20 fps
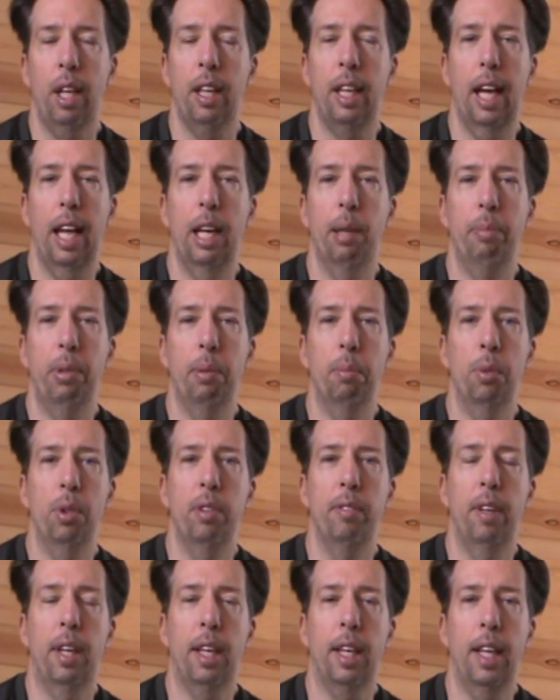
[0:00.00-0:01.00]
gotta be
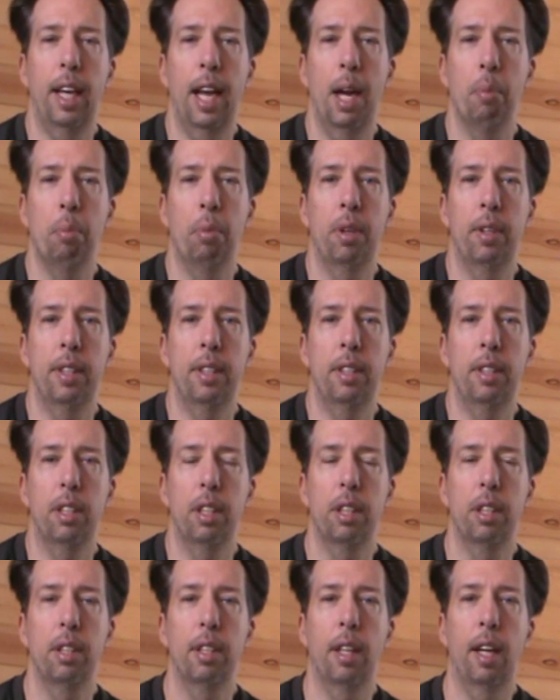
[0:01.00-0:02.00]
moving camera and
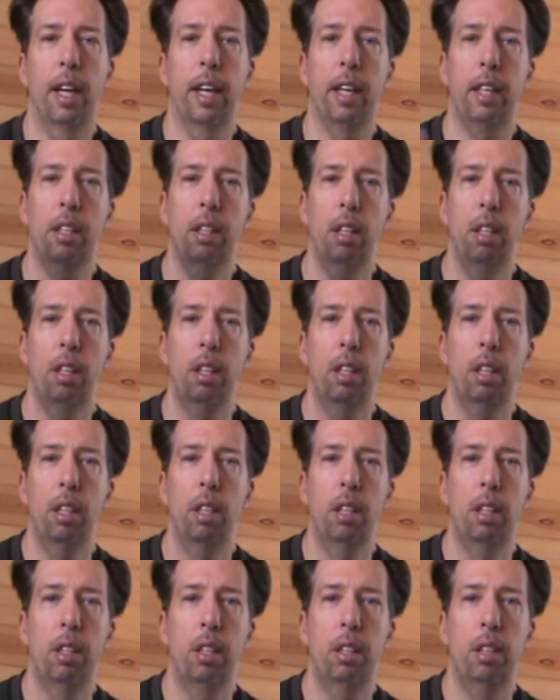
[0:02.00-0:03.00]
just like
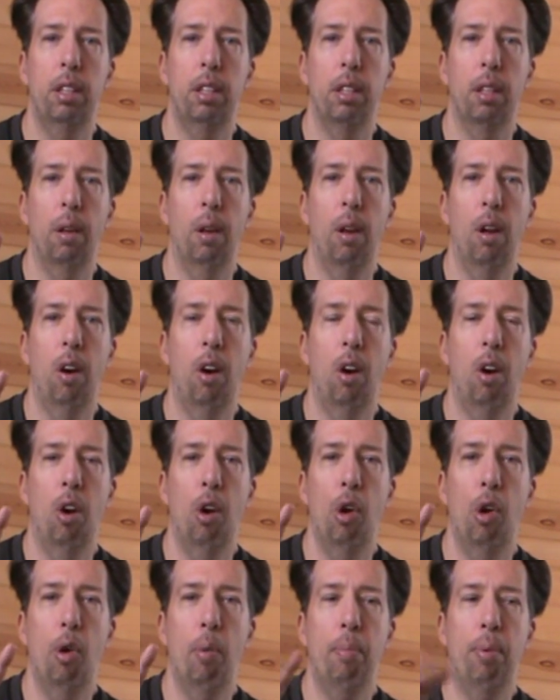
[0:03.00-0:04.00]

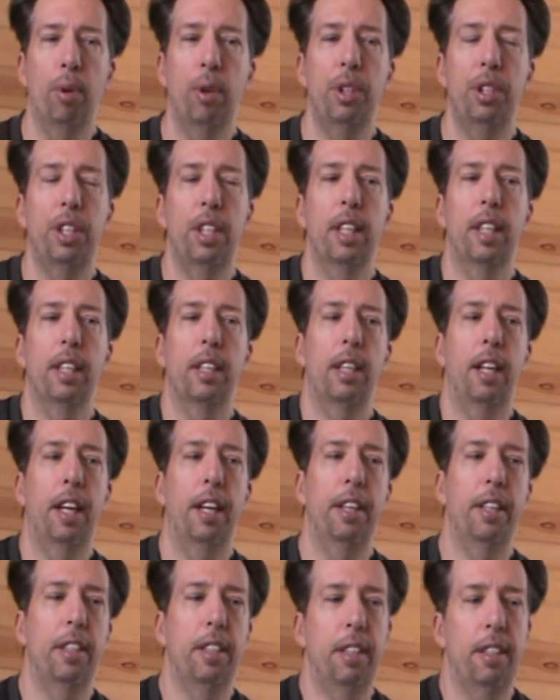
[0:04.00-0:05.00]
slow push in.
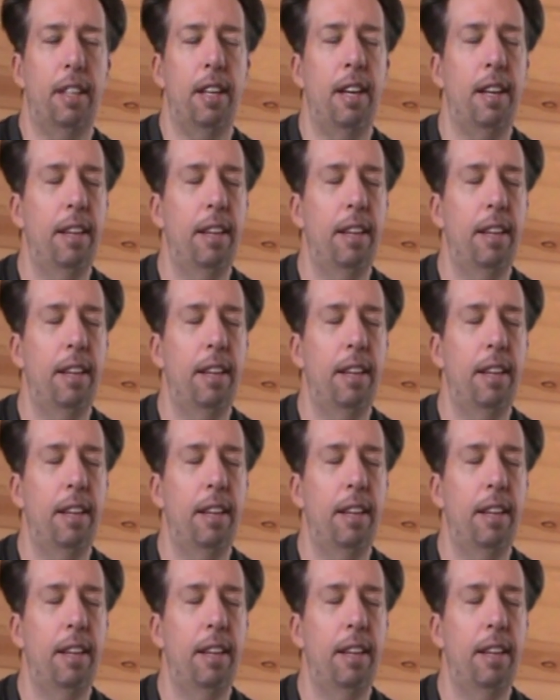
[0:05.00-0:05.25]
And